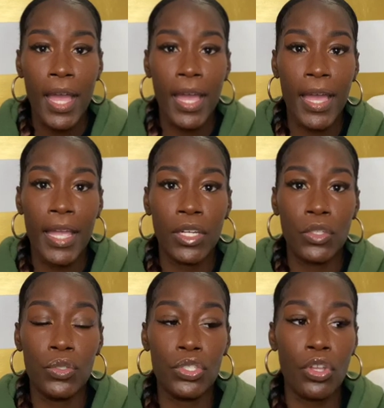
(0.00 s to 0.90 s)
and
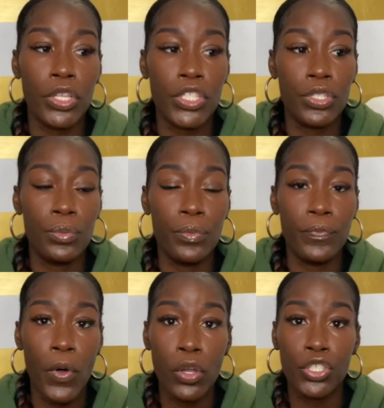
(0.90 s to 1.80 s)
you start to
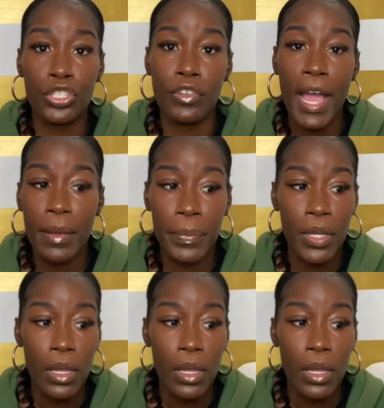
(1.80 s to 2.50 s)
fall trap